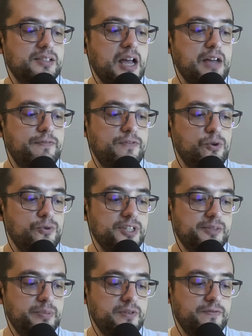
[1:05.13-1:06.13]
I've
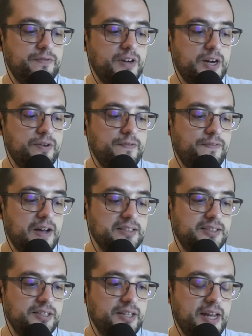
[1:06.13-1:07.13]
always been very
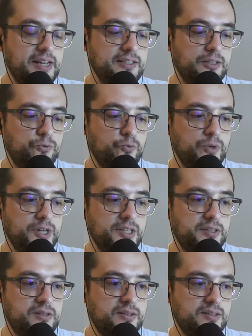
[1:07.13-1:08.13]
fascinated
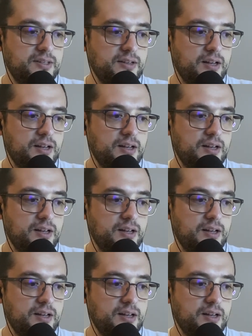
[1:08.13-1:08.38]
with